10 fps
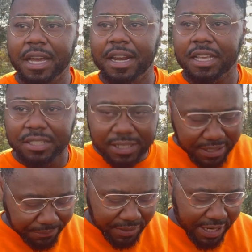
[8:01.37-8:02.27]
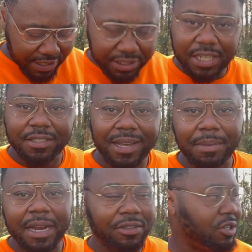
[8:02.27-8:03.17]
at now is a damn Flying J. So I'm
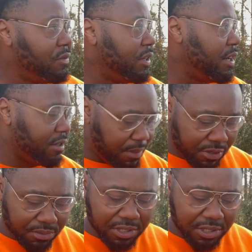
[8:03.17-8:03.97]
about to go over there and get me some